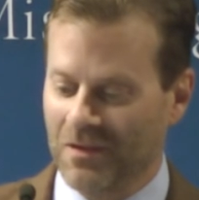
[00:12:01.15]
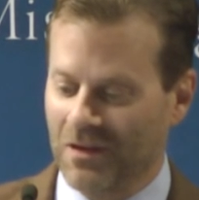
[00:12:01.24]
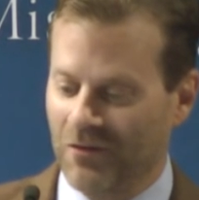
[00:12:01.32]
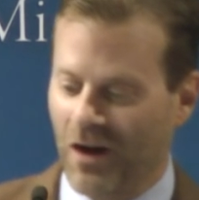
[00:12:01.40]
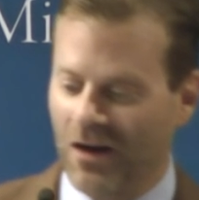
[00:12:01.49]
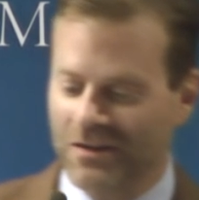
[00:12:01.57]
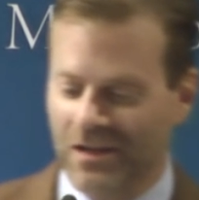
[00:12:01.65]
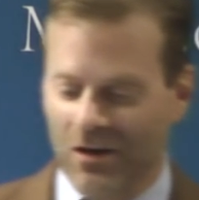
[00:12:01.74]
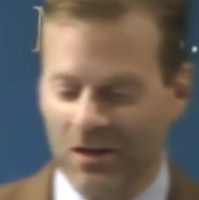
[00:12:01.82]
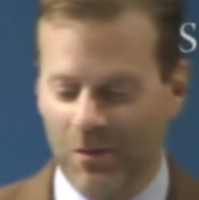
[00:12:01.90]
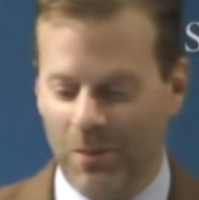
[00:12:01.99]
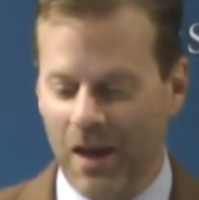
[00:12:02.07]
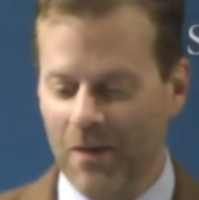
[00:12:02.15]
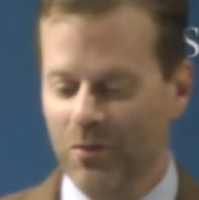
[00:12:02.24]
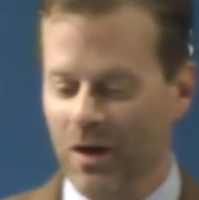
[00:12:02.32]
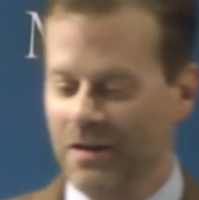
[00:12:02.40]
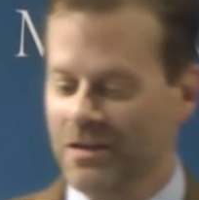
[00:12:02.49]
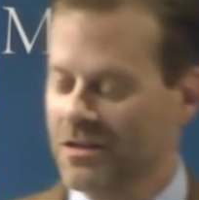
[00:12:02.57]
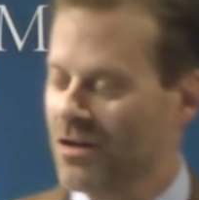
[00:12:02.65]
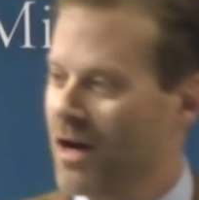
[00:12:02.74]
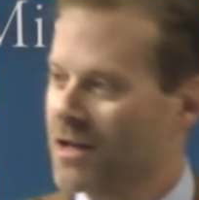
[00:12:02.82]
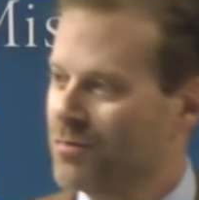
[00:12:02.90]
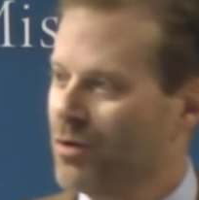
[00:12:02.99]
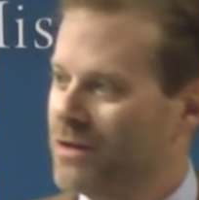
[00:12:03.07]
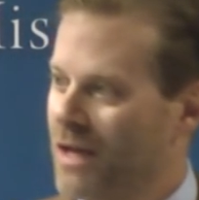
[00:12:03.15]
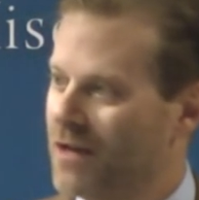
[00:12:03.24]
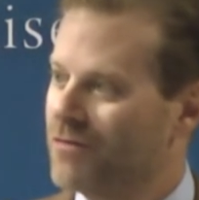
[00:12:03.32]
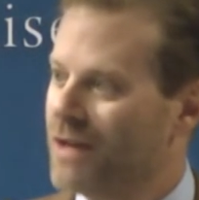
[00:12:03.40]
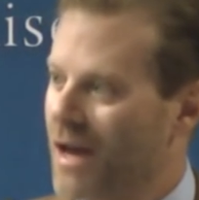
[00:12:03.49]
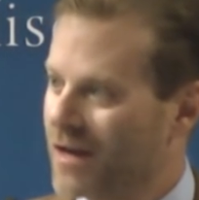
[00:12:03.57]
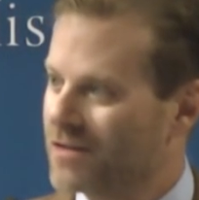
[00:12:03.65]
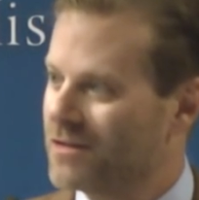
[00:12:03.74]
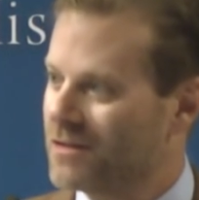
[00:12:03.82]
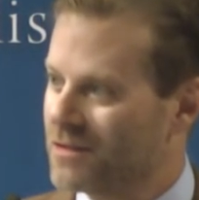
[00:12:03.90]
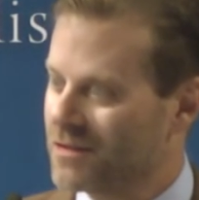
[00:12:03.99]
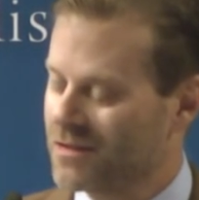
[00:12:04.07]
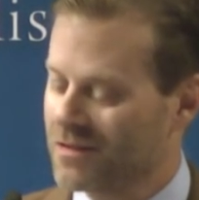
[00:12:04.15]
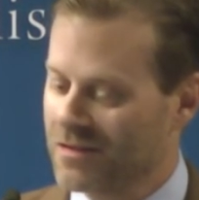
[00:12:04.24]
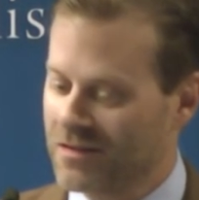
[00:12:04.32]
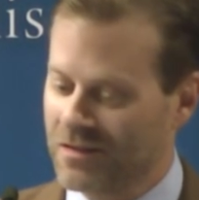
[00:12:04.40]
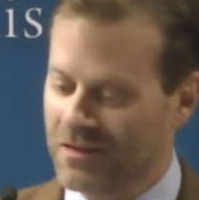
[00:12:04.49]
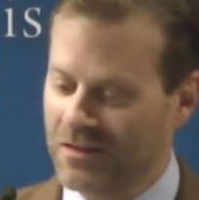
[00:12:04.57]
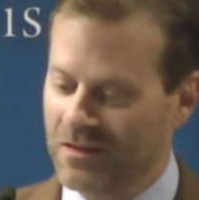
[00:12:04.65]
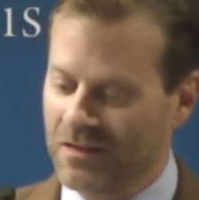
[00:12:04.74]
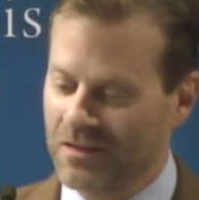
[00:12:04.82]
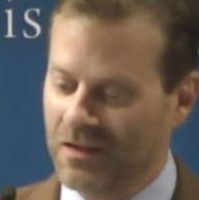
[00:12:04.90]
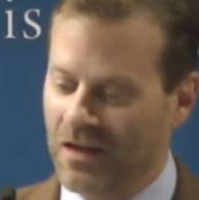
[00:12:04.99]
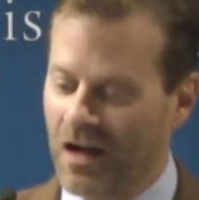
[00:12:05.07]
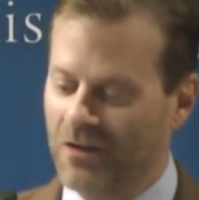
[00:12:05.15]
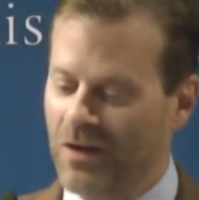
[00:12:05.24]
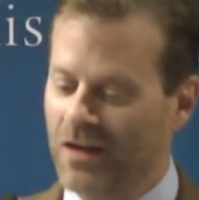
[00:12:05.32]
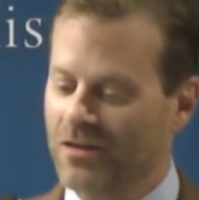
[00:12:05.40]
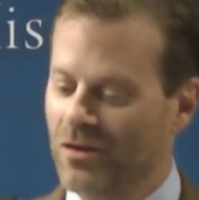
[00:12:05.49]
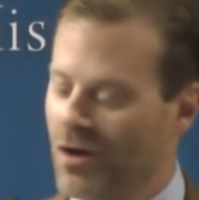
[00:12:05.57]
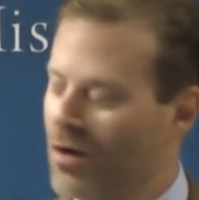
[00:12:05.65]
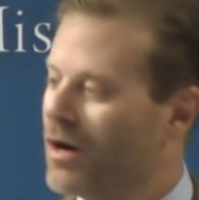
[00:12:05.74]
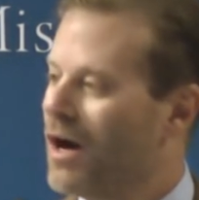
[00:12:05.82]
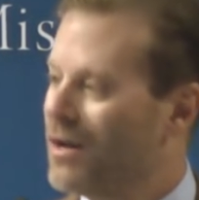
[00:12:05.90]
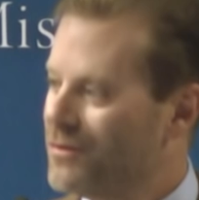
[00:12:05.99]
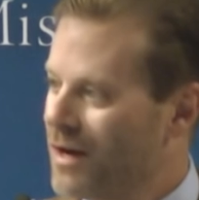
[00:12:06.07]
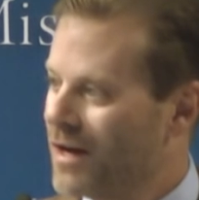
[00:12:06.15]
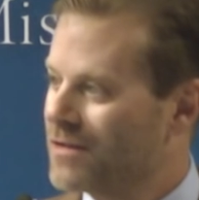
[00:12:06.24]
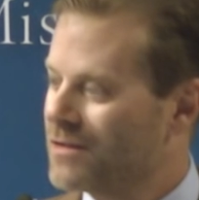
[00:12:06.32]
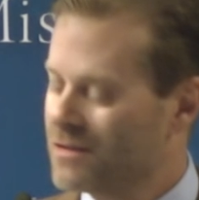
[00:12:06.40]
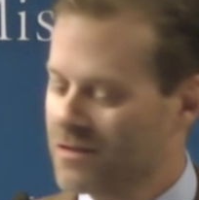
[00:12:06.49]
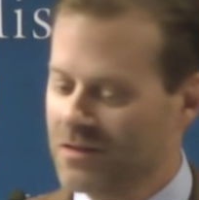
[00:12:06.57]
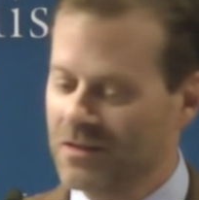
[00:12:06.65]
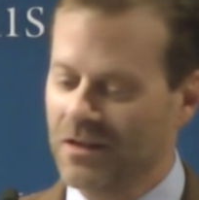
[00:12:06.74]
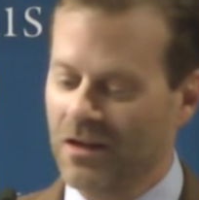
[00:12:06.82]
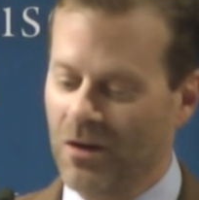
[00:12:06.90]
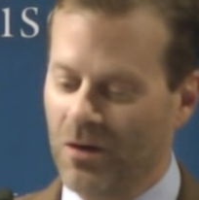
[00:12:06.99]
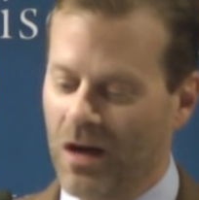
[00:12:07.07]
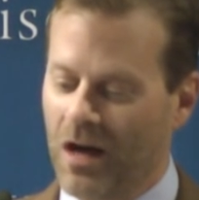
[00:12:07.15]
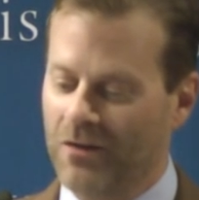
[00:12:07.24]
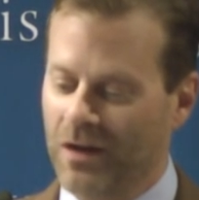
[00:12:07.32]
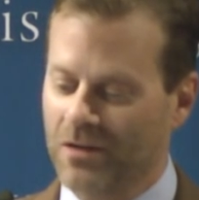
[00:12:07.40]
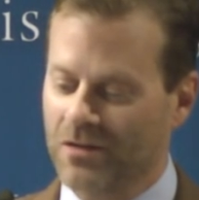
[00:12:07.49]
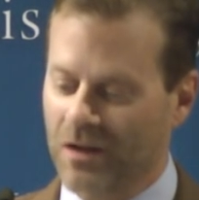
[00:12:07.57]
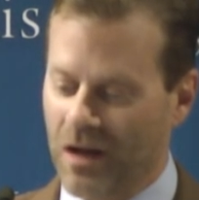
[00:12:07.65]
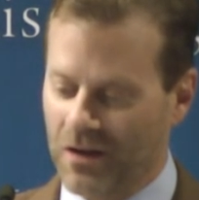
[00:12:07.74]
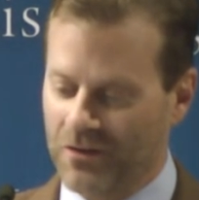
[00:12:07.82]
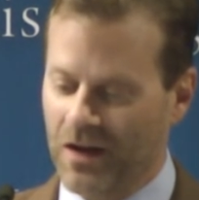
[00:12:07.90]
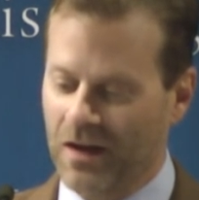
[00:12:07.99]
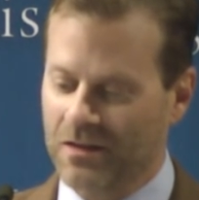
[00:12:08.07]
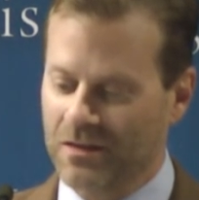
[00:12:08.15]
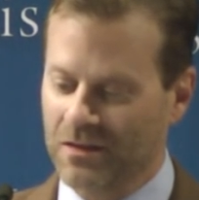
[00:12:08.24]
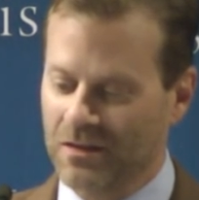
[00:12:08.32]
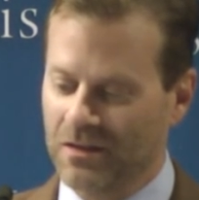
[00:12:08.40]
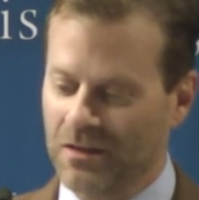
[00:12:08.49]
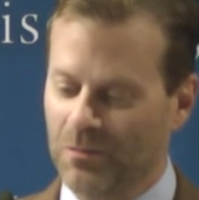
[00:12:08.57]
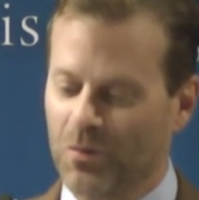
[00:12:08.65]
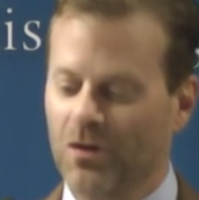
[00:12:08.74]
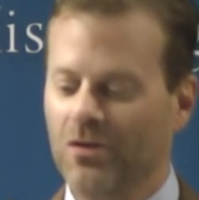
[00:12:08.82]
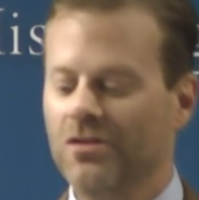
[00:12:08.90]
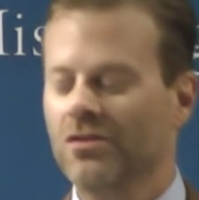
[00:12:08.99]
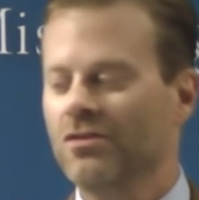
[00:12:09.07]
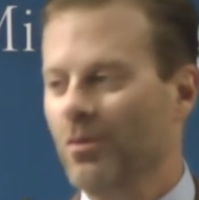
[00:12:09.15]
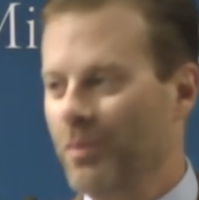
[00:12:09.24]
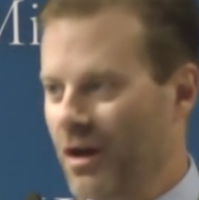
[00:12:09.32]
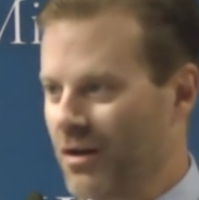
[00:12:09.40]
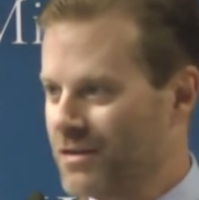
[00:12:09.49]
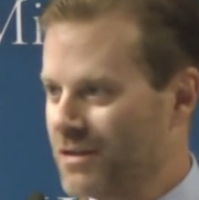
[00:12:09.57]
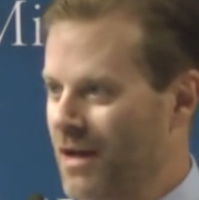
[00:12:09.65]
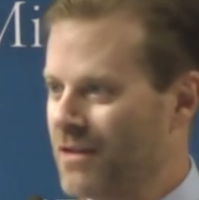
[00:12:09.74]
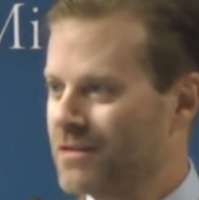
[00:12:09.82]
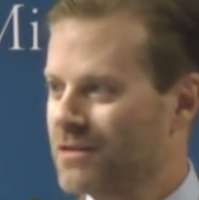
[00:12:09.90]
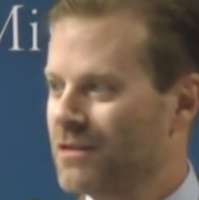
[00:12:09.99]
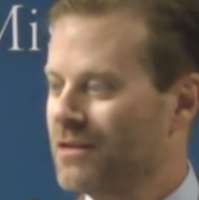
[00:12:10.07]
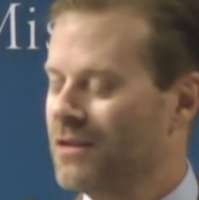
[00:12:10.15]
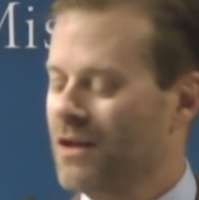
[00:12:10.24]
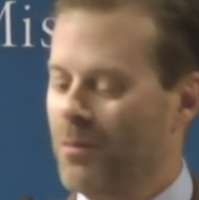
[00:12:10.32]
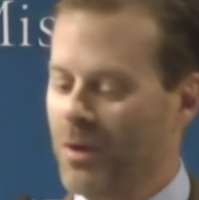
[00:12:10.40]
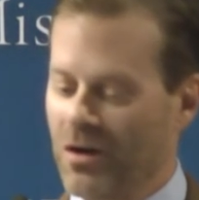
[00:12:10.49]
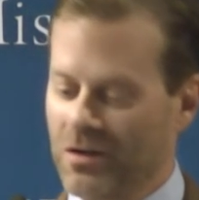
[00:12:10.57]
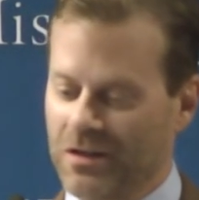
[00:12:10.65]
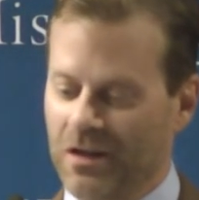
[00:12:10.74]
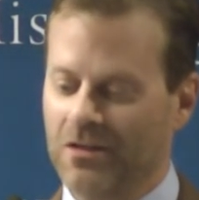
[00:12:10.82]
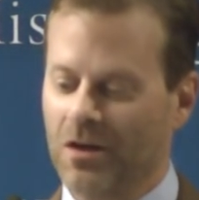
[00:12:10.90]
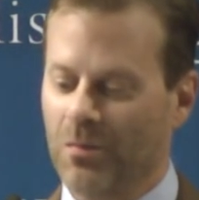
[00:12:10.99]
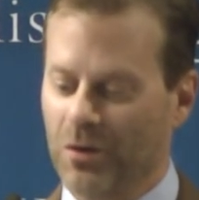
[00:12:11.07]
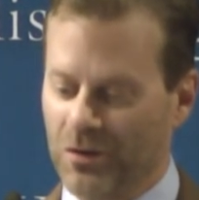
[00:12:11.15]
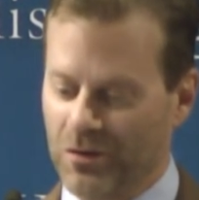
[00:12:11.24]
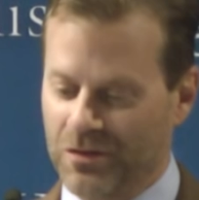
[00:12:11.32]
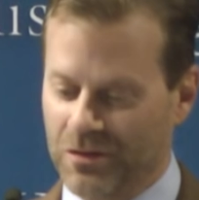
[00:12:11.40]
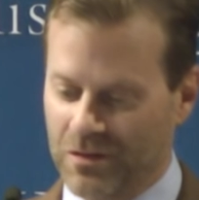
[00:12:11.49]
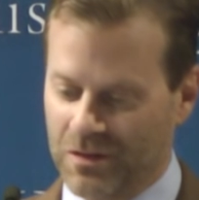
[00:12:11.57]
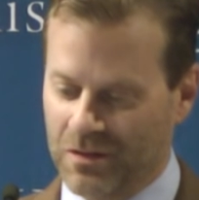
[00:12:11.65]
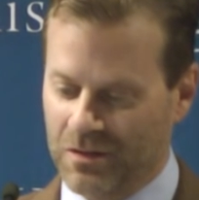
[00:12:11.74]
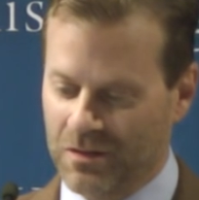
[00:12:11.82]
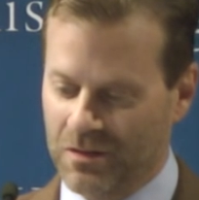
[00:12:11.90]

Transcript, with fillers: and voluntarily paid prices are exploitative taxes. Contracts are no contracts, and no contracts are contracts. Producers are parasites, and parasites are producers.